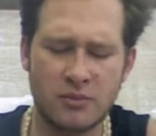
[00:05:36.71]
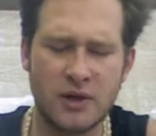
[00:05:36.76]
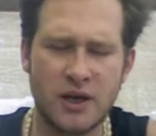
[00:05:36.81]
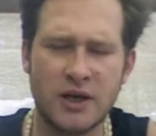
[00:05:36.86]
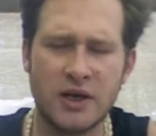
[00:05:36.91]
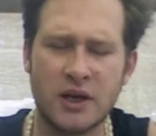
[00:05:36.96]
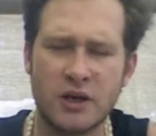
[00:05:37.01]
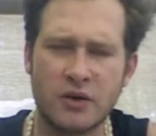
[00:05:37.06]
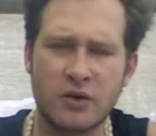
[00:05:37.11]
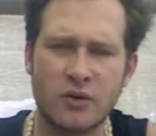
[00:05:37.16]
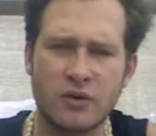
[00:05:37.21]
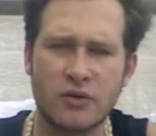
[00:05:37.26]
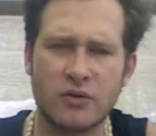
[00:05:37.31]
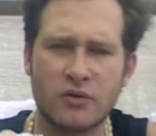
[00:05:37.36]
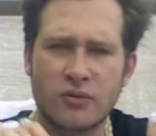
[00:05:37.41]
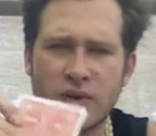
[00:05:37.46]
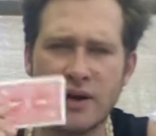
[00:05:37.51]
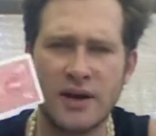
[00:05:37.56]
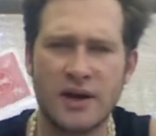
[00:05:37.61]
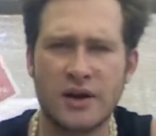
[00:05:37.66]
Black ink on
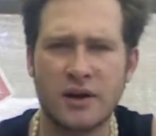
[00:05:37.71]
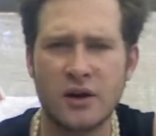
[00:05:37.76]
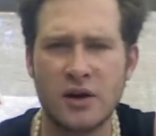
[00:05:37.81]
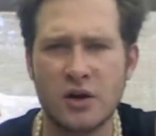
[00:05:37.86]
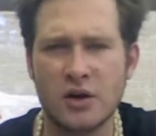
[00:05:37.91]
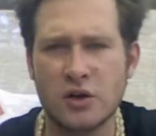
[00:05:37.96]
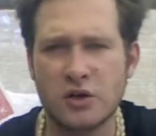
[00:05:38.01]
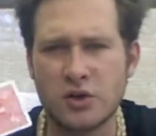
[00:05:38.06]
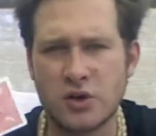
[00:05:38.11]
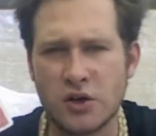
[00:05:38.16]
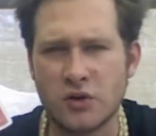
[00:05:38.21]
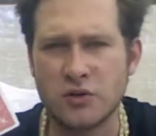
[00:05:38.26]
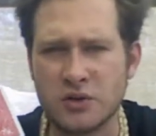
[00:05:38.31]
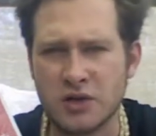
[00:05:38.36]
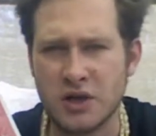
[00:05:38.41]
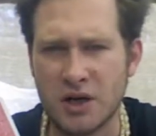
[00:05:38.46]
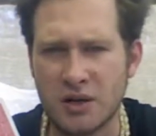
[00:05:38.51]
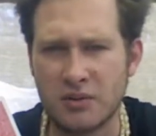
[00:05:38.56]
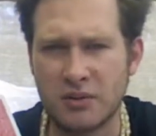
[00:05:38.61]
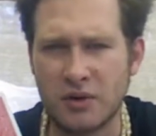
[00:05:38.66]
the red
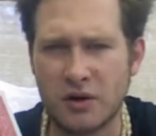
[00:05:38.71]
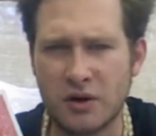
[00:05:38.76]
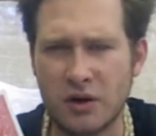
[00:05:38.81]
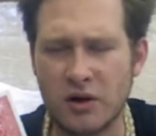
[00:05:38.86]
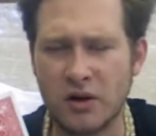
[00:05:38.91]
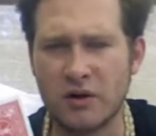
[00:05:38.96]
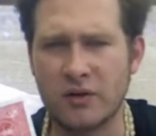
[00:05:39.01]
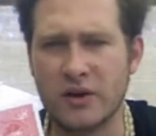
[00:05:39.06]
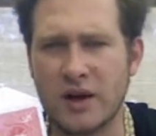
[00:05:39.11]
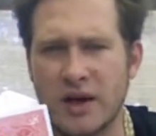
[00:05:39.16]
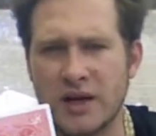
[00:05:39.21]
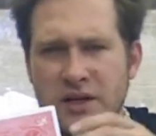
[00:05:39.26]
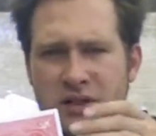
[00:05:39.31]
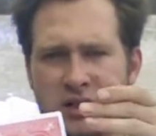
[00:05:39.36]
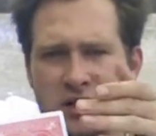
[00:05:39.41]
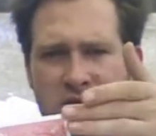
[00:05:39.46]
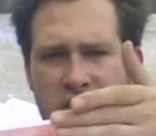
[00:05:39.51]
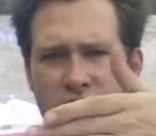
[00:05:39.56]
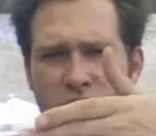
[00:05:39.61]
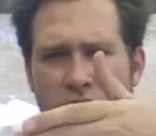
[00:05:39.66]
shows up a lot
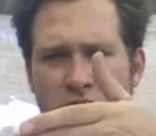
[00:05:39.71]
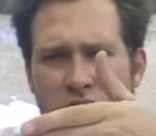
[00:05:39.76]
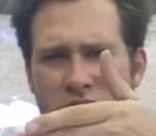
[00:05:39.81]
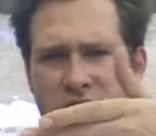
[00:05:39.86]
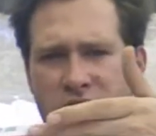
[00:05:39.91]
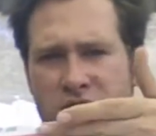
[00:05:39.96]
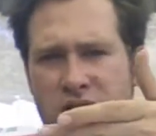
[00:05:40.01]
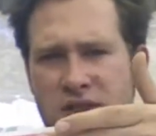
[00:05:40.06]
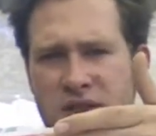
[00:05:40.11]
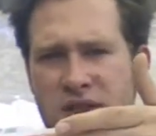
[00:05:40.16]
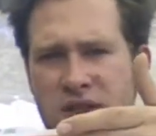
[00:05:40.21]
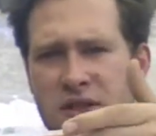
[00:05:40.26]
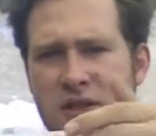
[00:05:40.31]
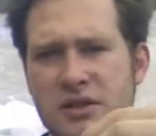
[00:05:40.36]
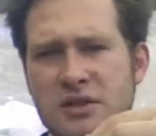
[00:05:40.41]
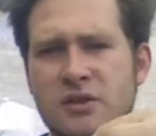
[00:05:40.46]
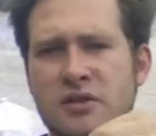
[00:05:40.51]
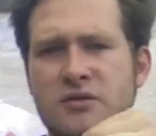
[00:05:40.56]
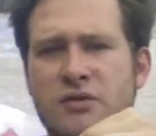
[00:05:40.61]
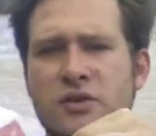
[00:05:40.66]
nicer and the audience can see
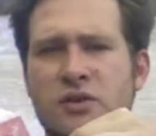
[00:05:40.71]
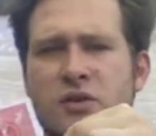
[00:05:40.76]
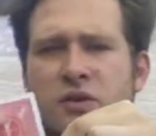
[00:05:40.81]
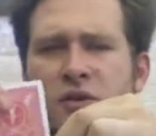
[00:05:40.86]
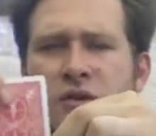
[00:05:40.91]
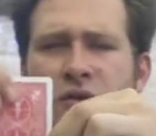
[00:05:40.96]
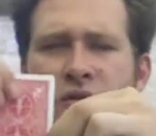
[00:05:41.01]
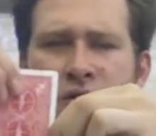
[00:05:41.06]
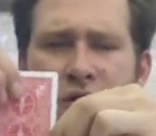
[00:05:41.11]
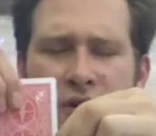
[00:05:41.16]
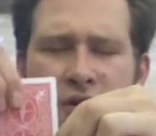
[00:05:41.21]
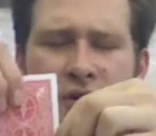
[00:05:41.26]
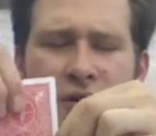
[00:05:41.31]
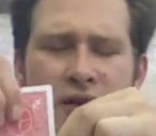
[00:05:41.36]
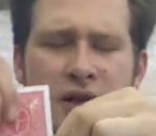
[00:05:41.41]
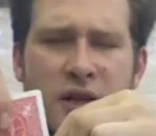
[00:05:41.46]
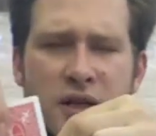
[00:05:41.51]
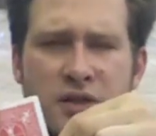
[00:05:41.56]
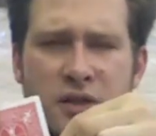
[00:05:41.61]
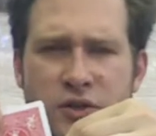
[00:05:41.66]
it. So if you're doing, you know,
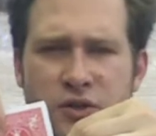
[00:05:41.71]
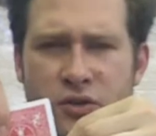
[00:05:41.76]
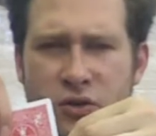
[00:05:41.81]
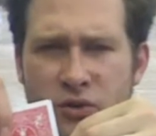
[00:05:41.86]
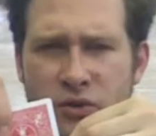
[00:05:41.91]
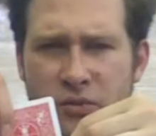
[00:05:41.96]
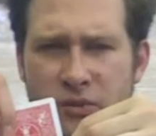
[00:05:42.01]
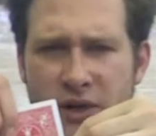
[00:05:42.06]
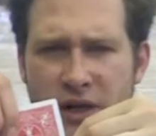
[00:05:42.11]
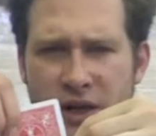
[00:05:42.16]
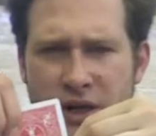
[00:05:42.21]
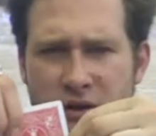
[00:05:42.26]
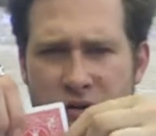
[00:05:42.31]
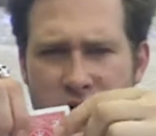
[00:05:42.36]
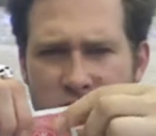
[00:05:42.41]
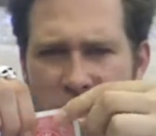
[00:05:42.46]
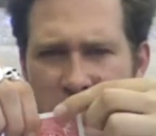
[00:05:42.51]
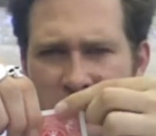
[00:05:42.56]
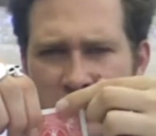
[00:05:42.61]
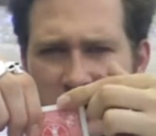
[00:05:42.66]
like a Torn by
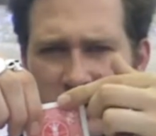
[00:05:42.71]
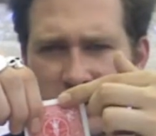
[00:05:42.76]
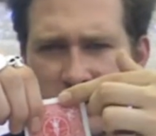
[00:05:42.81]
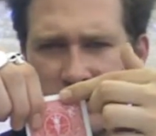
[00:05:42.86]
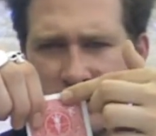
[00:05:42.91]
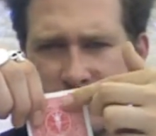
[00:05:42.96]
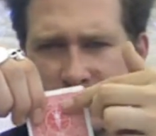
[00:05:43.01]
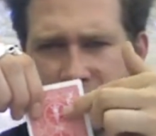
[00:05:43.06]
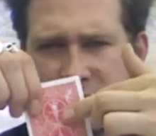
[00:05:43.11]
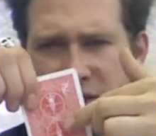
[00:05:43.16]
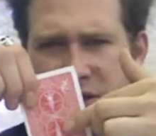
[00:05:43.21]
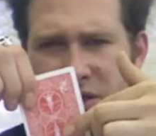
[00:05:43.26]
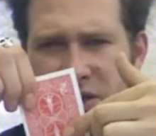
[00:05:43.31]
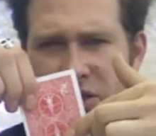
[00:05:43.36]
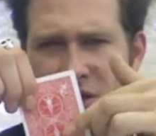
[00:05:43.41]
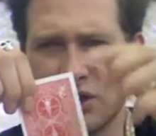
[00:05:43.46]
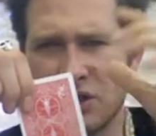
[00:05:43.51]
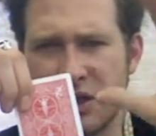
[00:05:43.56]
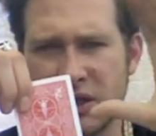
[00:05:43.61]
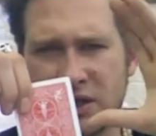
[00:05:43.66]
Daniel Garcia, you got
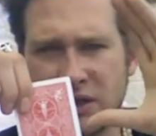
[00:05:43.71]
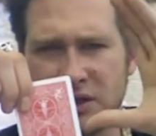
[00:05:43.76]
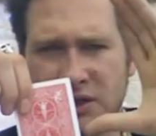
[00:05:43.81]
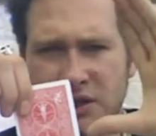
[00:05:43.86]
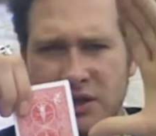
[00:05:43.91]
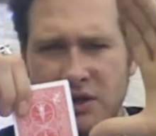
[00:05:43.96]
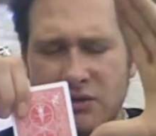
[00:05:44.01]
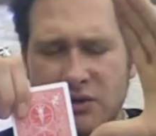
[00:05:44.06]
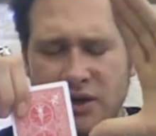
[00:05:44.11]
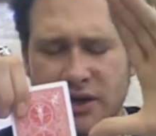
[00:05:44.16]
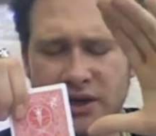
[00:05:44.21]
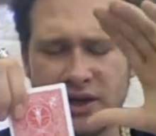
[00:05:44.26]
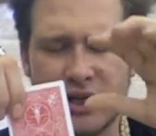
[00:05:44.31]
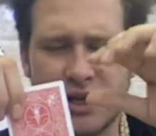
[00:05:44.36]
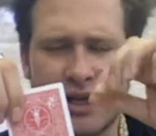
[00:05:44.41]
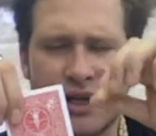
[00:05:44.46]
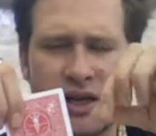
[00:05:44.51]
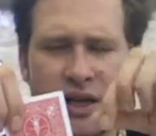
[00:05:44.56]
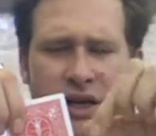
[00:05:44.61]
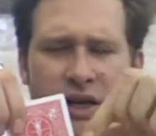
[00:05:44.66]
signature, they can see it really
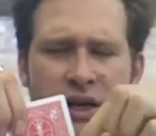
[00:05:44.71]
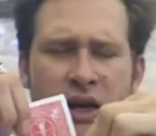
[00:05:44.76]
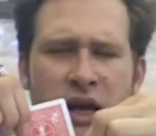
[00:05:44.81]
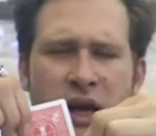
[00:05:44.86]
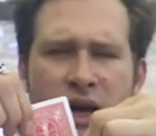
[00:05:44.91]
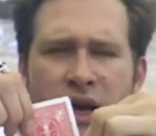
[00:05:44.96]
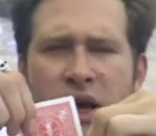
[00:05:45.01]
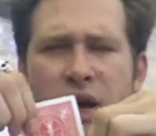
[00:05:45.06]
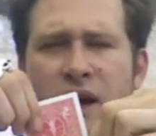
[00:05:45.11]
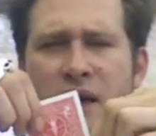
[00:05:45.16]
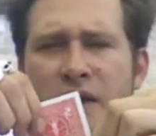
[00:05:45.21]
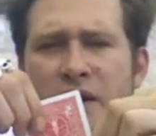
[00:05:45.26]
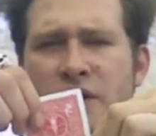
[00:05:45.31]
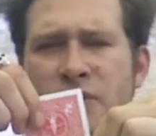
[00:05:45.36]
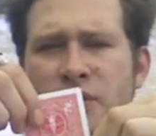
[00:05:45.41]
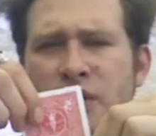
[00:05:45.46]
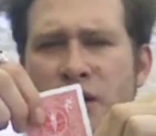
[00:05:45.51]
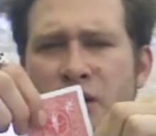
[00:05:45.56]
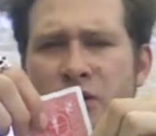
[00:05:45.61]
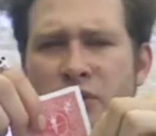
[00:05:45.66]
clearly, and
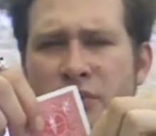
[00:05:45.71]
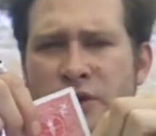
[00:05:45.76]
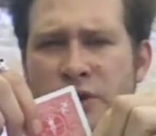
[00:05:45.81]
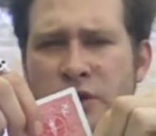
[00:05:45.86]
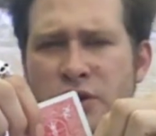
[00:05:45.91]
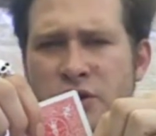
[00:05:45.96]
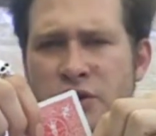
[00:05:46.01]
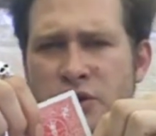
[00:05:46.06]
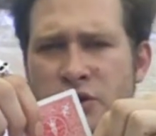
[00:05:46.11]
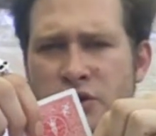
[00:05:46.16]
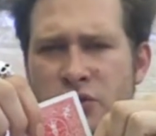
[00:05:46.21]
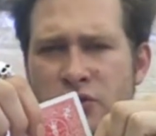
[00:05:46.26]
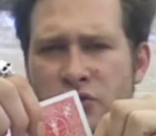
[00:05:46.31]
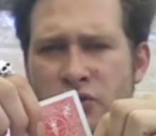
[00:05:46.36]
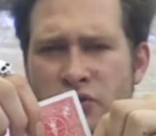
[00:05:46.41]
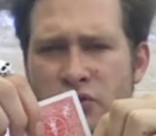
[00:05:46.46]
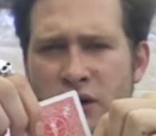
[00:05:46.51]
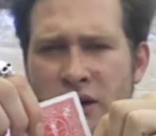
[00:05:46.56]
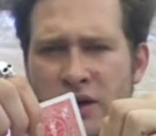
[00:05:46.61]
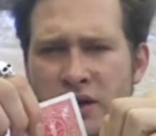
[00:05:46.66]
that's why a lot of magicians
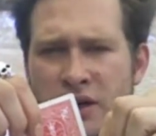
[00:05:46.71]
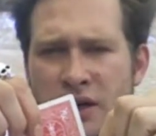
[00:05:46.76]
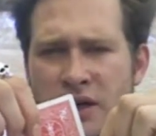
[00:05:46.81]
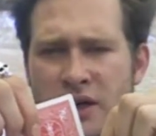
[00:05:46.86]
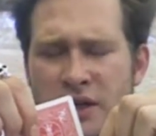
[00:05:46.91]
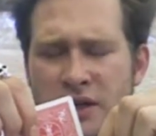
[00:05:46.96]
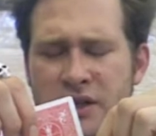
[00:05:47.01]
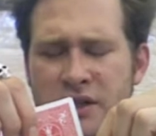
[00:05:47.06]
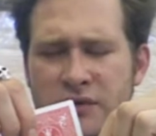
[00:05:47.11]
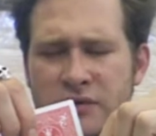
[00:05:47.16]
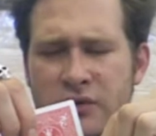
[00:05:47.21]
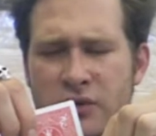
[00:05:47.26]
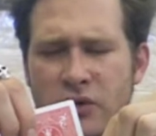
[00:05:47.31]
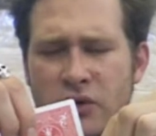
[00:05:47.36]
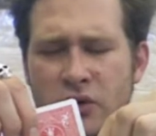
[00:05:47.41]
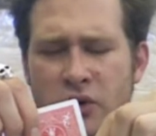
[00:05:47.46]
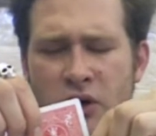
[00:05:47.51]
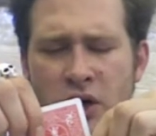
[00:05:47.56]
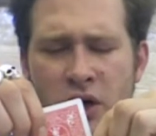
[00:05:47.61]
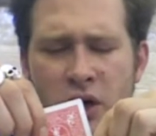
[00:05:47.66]
use red cards
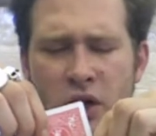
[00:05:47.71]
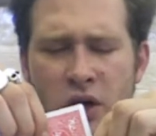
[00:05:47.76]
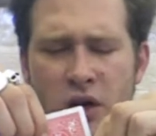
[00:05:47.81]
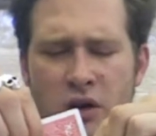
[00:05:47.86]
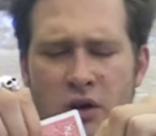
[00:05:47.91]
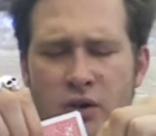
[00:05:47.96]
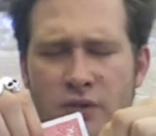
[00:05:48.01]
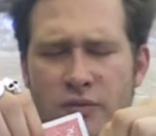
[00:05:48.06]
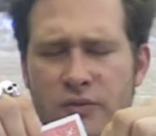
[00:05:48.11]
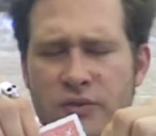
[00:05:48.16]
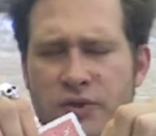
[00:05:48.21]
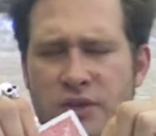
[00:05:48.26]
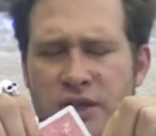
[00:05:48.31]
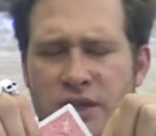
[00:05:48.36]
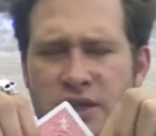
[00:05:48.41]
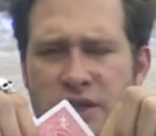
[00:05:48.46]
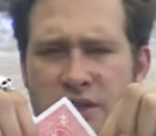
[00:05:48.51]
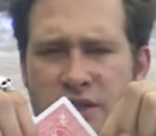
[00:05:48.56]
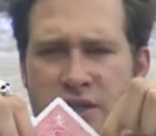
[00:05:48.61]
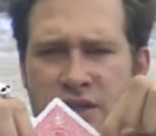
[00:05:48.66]
for a lot of
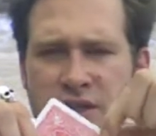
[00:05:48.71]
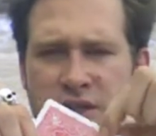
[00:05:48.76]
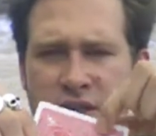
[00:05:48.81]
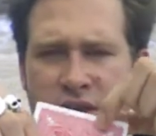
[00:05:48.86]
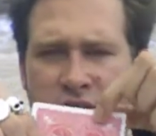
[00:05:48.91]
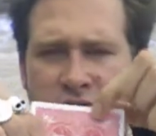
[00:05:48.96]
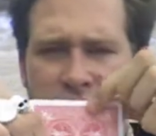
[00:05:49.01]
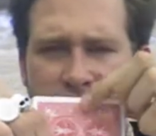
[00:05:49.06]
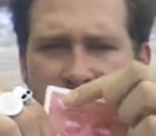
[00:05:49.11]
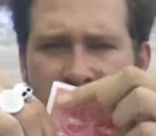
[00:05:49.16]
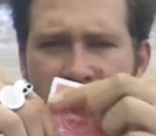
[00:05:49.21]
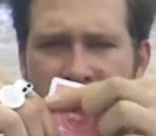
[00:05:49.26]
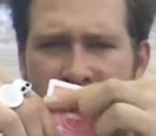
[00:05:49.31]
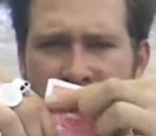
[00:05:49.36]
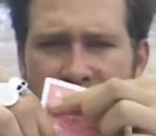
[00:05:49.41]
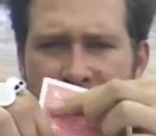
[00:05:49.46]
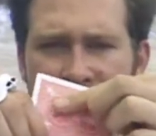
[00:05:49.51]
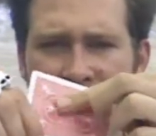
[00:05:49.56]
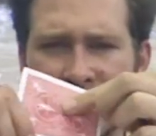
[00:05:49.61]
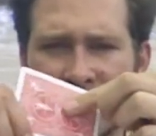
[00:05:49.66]
routines, just in case people
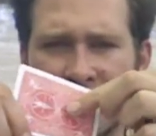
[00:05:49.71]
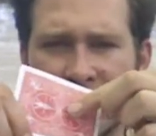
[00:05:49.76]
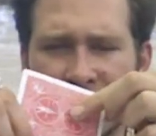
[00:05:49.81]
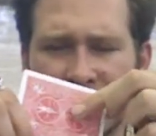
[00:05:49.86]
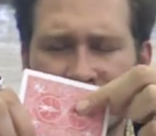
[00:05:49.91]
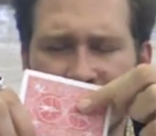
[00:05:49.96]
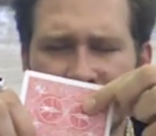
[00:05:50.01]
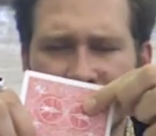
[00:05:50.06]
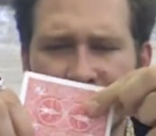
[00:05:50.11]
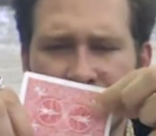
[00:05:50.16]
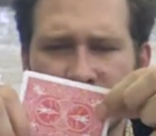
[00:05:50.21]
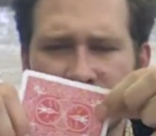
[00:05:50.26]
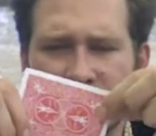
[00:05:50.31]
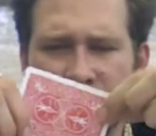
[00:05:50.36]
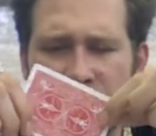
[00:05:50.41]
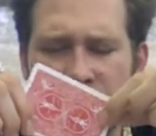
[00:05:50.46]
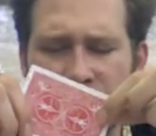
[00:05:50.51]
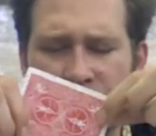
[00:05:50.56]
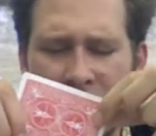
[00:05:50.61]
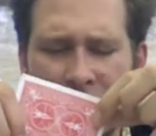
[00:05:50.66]
need to sign the
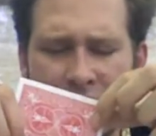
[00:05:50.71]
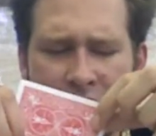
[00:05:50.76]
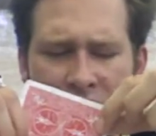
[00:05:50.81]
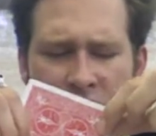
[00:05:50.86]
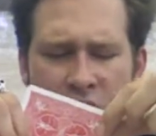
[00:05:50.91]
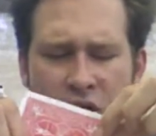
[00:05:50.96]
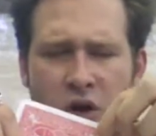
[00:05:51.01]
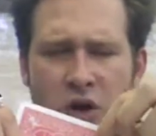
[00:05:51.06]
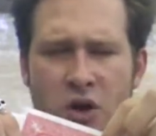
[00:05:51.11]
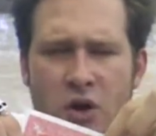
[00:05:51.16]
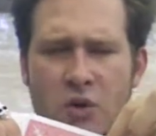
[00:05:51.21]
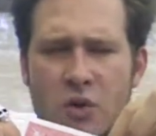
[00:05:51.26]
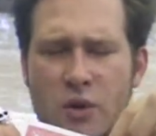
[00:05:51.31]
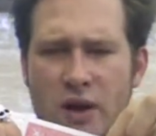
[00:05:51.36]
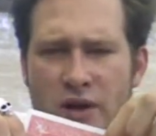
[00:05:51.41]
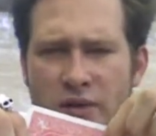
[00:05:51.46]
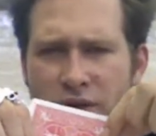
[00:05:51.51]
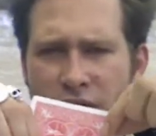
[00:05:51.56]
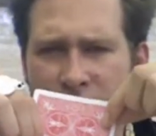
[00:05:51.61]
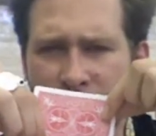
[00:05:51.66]
signature on the back or
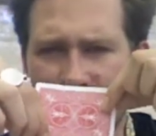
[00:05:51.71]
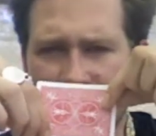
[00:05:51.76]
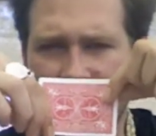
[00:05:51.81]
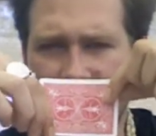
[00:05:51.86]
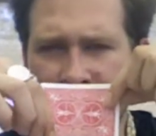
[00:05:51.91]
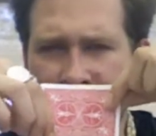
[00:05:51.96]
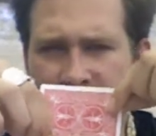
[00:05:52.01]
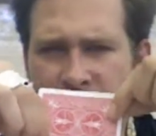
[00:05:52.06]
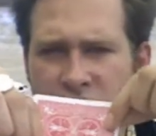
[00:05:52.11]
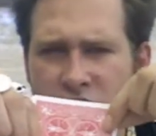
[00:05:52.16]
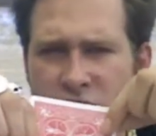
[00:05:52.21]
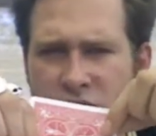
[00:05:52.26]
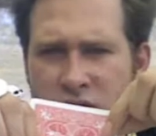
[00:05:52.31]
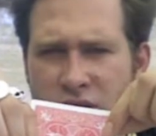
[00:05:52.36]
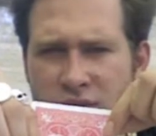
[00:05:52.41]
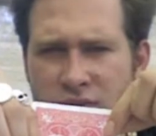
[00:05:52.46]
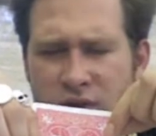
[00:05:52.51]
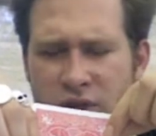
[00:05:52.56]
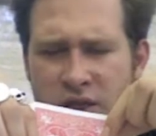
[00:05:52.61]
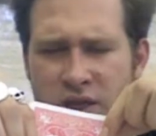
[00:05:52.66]
whatever. It just
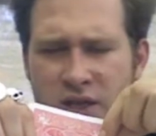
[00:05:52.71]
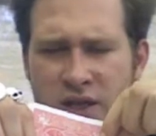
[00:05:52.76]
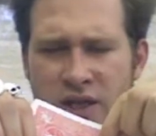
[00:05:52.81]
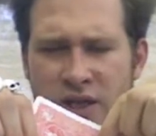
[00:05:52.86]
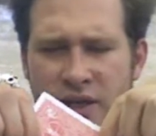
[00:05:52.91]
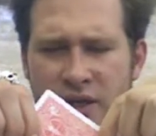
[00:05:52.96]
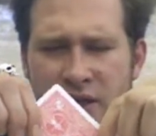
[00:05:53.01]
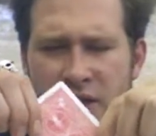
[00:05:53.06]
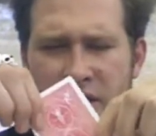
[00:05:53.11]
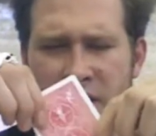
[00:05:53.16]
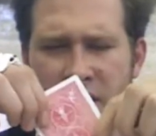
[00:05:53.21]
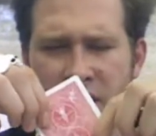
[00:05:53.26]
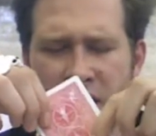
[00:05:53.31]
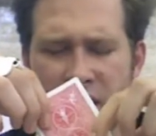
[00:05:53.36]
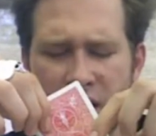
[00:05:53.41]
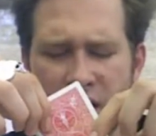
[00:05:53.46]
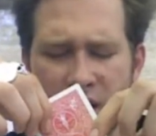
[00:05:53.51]
shows up really clearly.